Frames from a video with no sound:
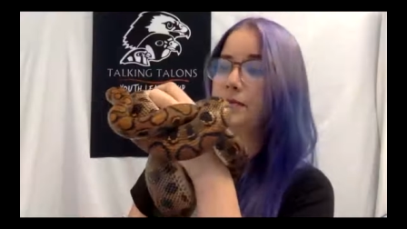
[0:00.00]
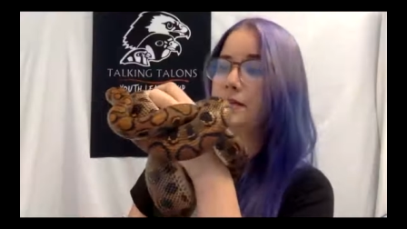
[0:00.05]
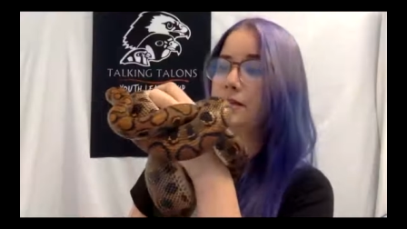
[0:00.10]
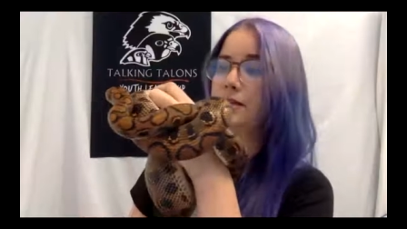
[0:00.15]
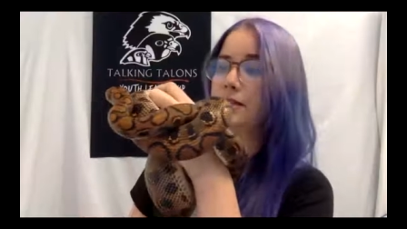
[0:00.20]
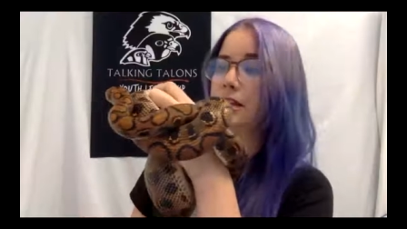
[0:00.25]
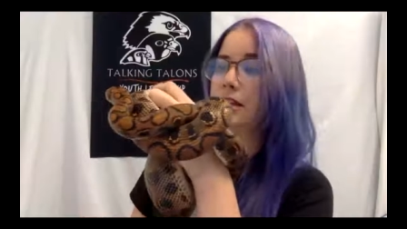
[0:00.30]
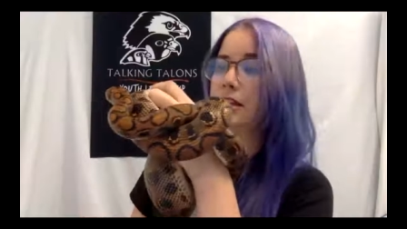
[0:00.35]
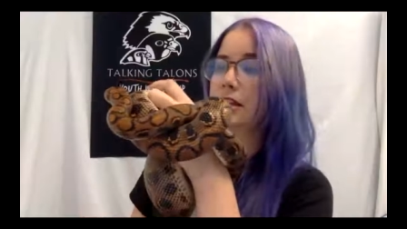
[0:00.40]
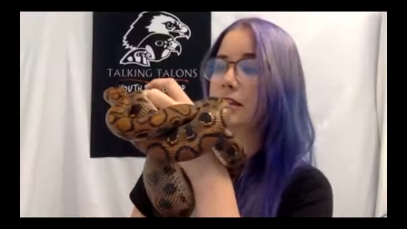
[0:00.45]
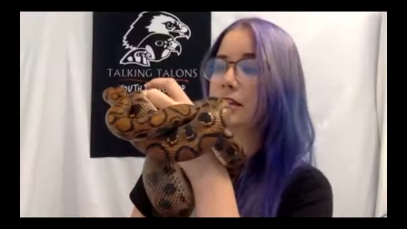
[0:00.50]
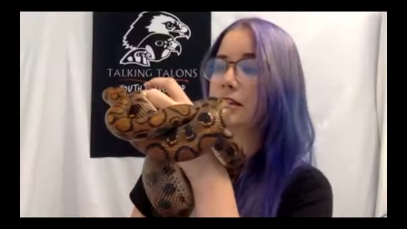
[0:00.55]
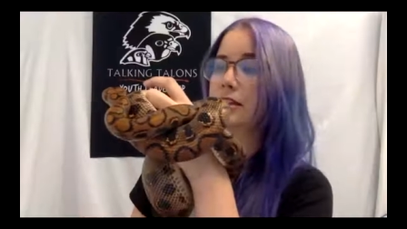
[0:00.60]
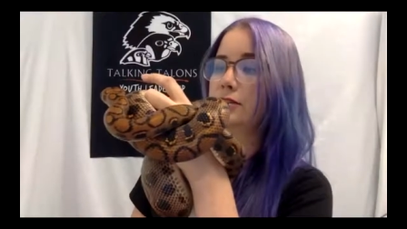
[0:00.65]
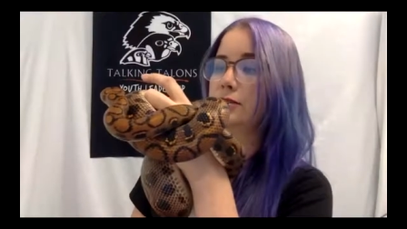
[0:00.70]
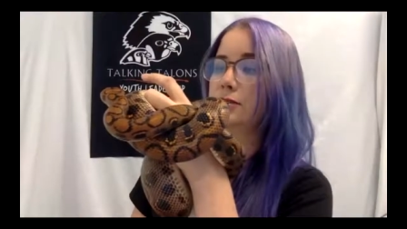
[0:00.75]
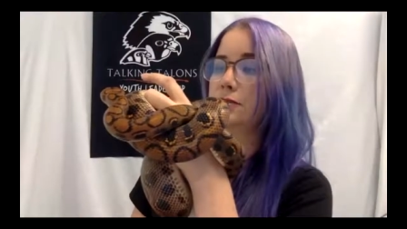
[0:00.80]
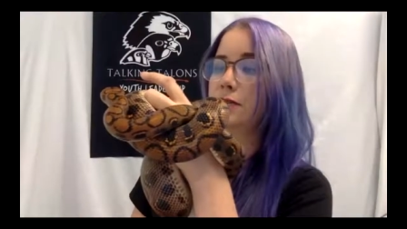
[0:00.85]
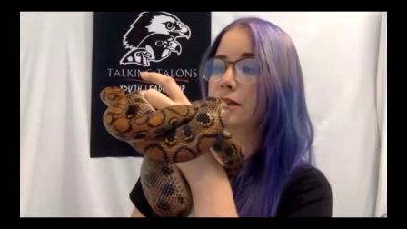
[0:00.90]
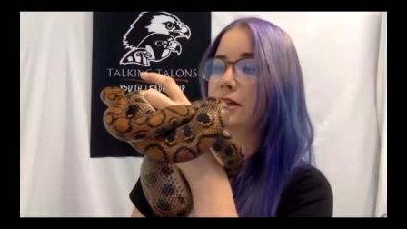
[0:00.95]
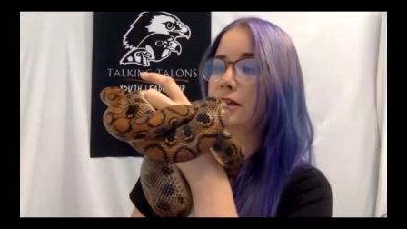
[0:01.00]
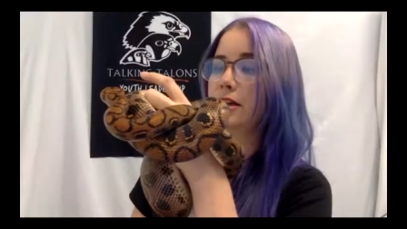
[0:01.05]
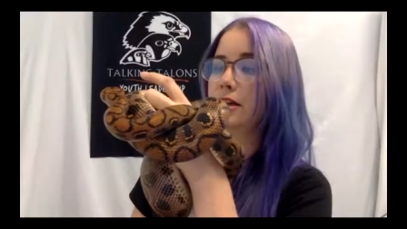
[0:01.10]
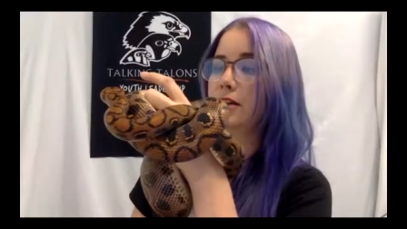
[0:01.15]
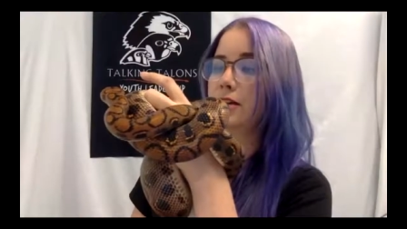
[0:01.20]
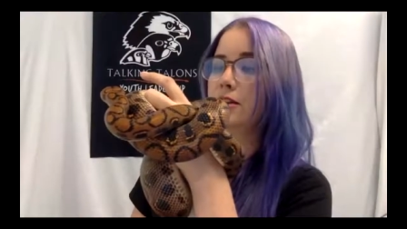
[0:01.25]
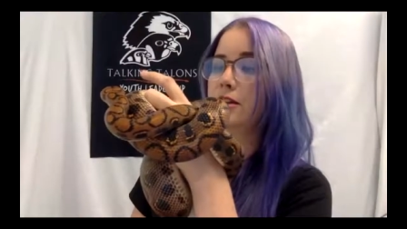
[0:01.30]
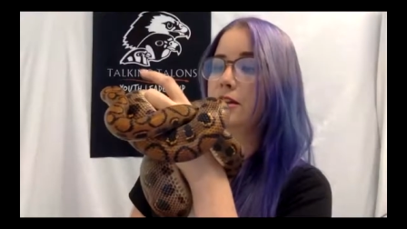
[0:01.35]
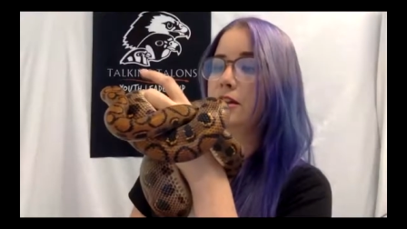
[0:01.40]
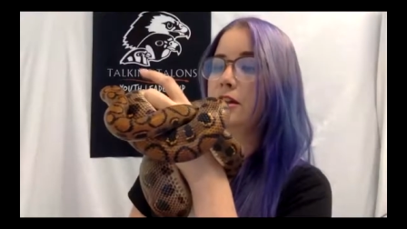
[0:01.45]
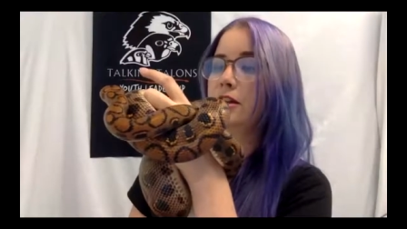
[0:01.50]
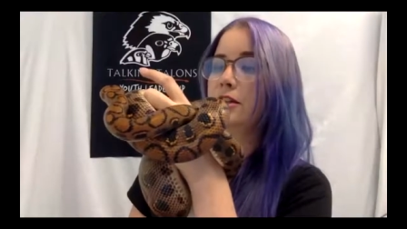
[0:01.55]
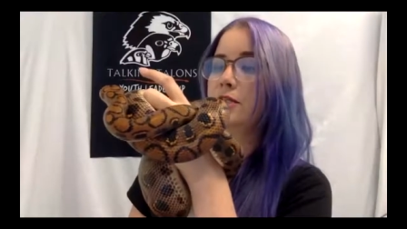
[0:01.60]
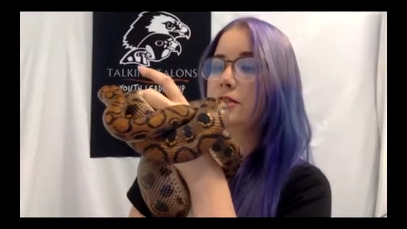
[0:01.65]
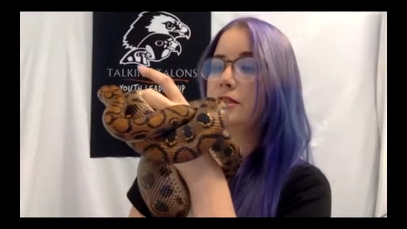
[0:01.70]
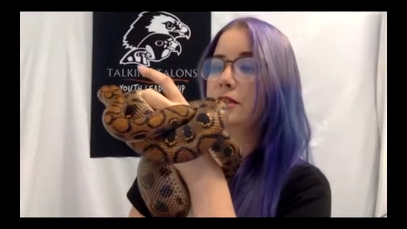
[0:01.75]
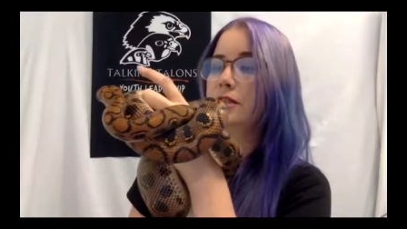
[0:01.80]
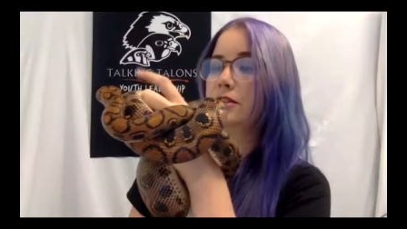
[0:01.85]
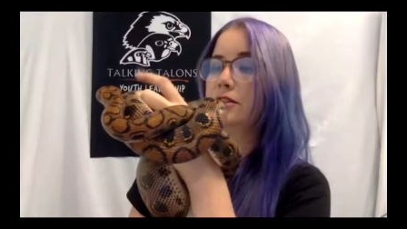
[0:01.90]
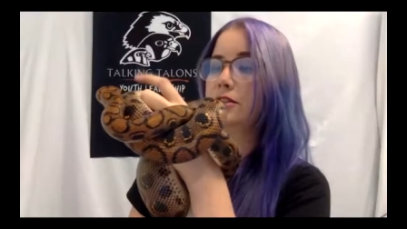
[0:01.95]
setting as well
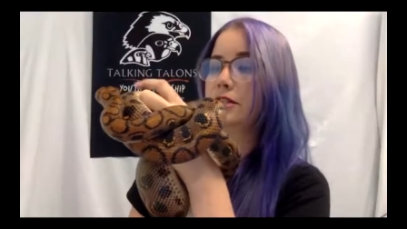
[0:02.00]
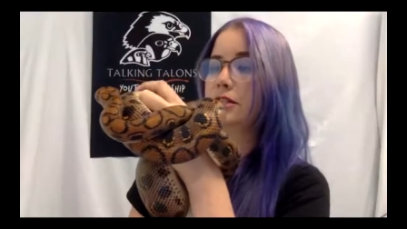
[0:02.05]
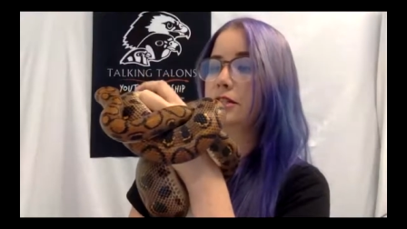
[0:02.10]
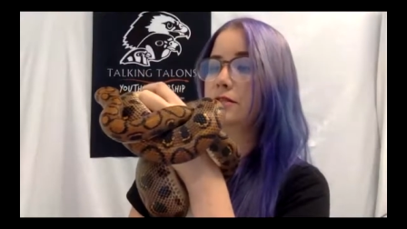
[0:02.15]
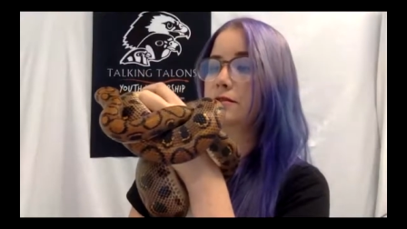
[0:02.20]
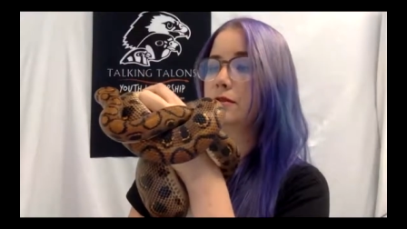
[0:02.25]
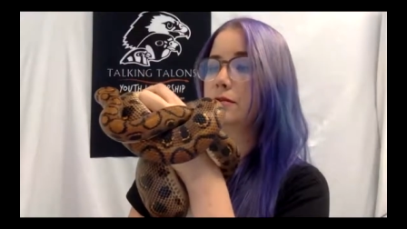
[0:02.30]
because she's